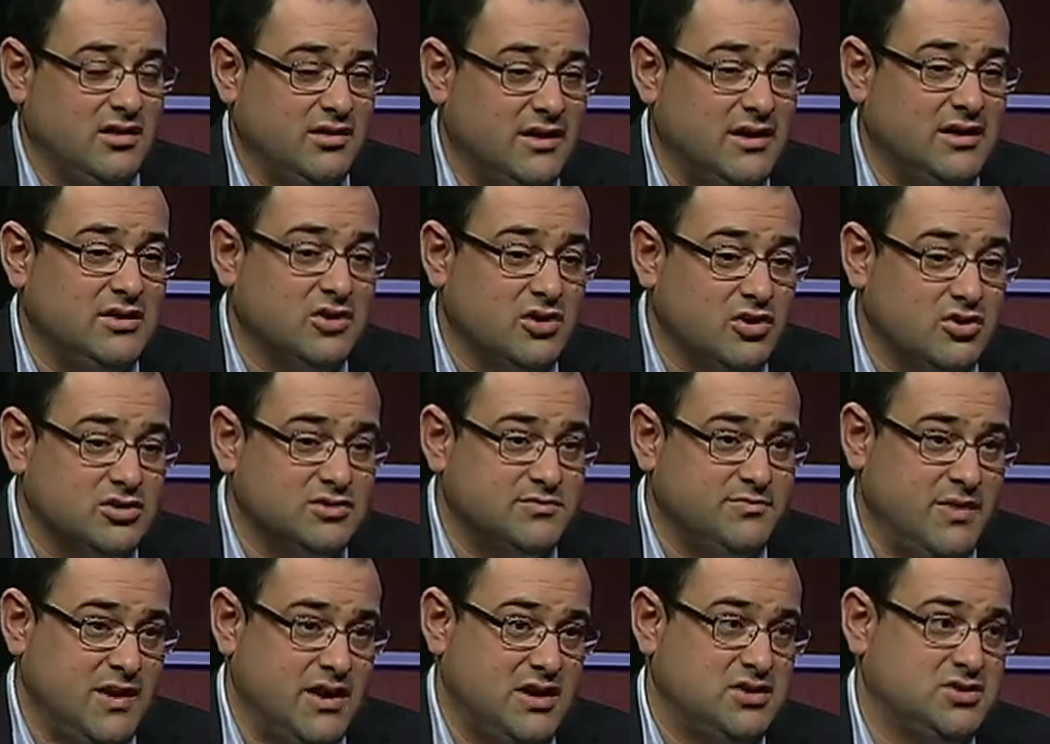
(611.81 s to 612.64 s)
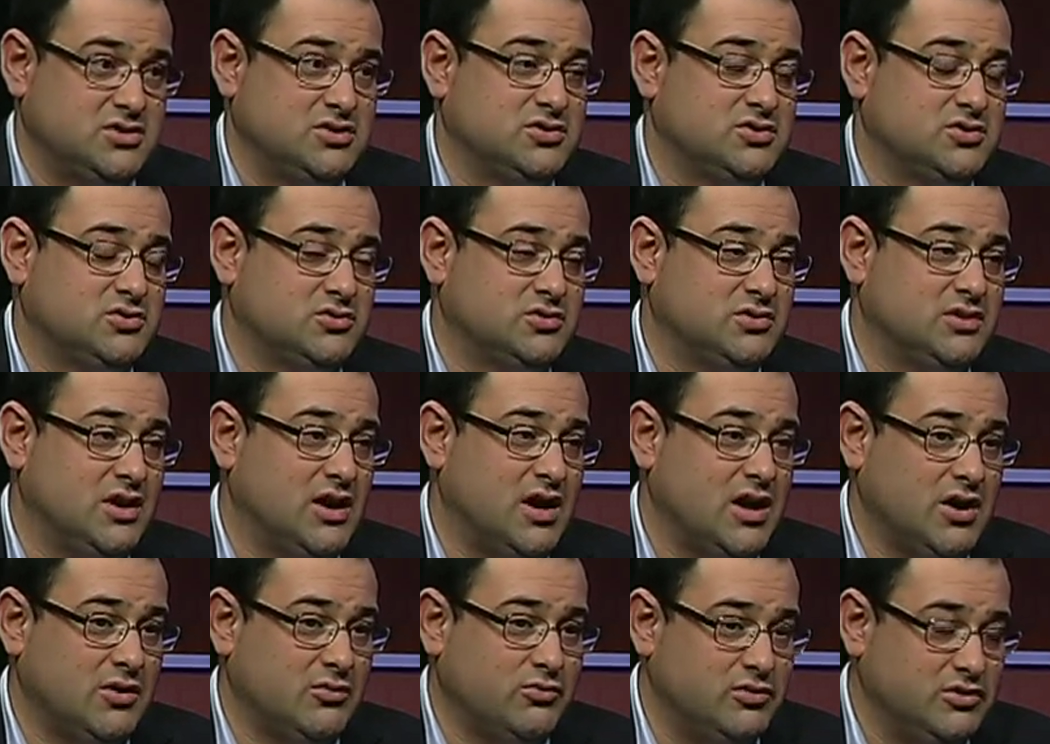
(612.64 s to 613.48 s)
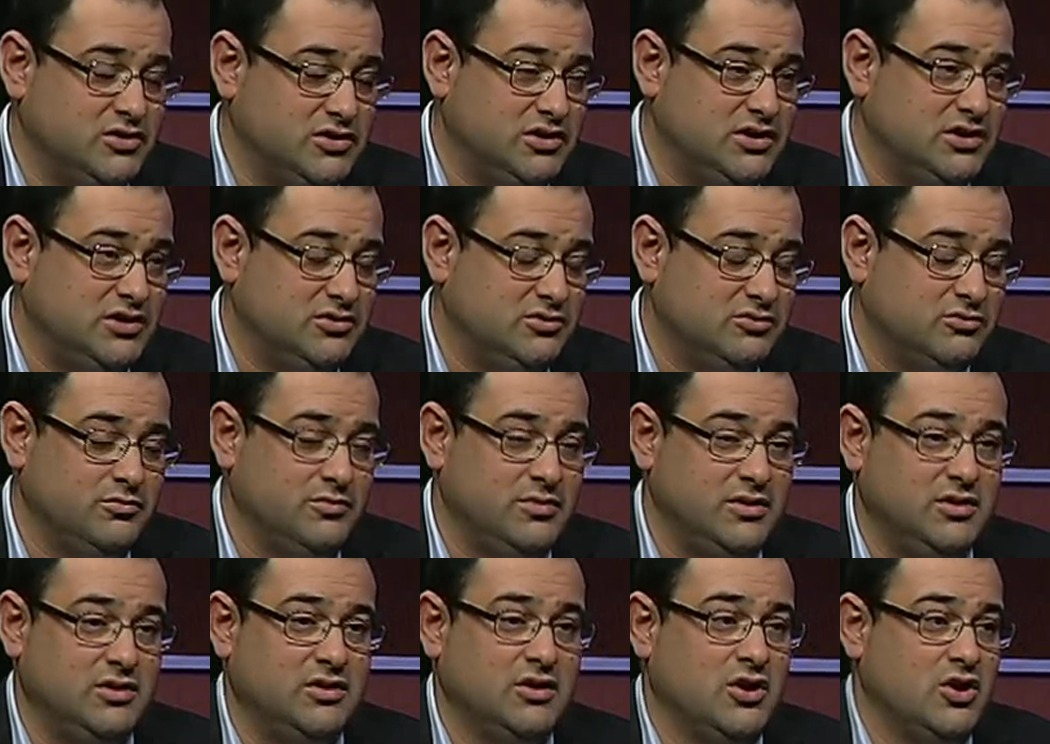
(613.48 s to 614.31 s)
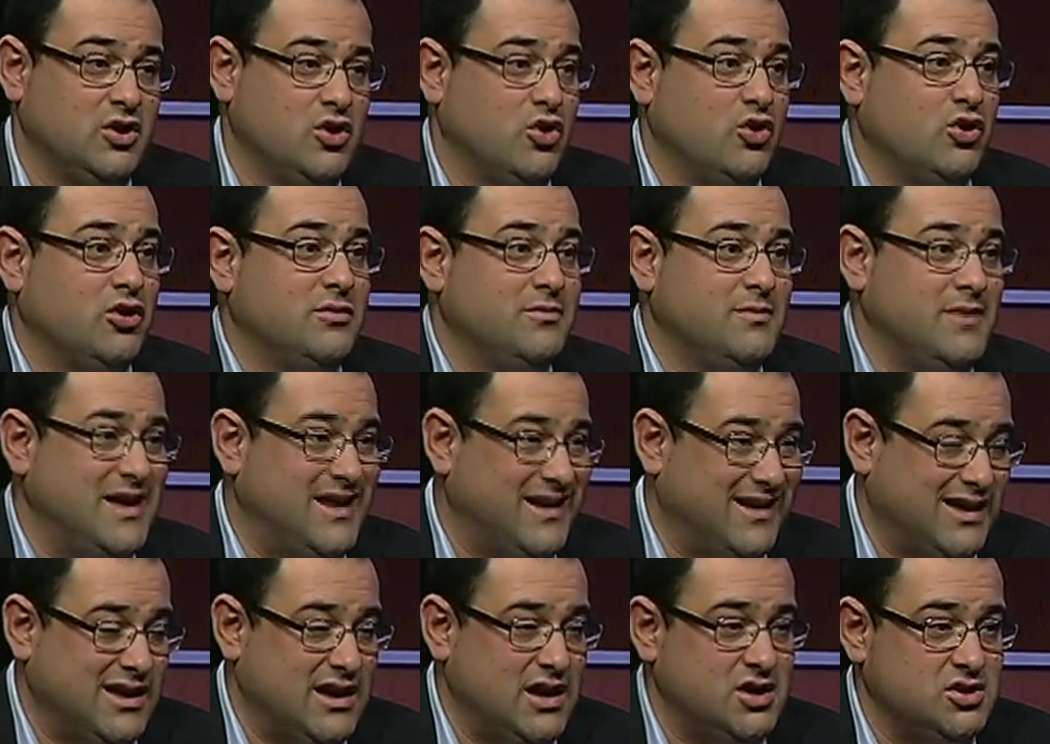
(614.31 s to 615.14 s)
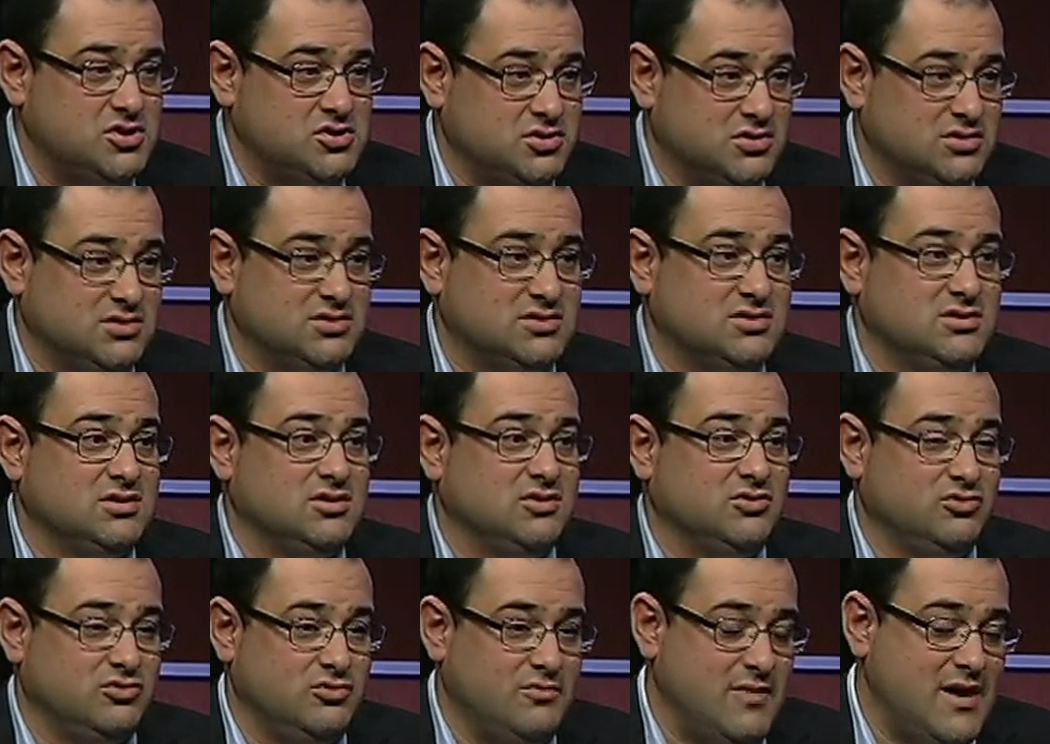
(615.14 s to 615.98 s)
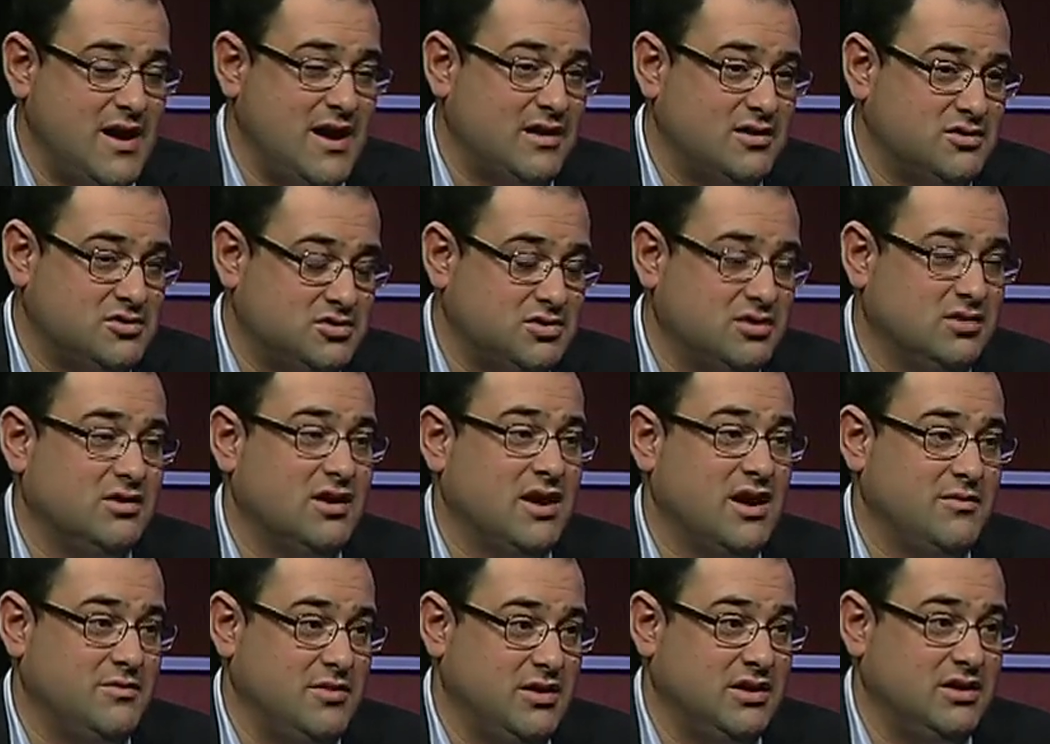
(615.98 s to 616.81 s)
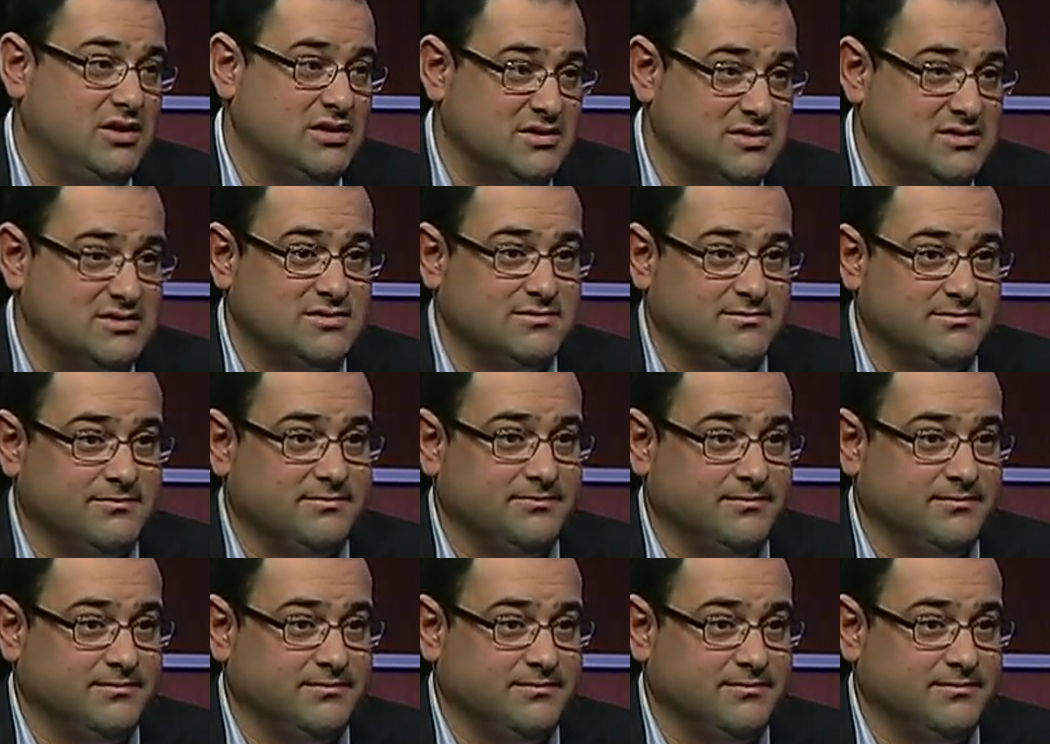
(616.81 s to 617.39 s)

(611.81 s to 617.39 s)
then those patients would need to be on medications to manage the diabetes.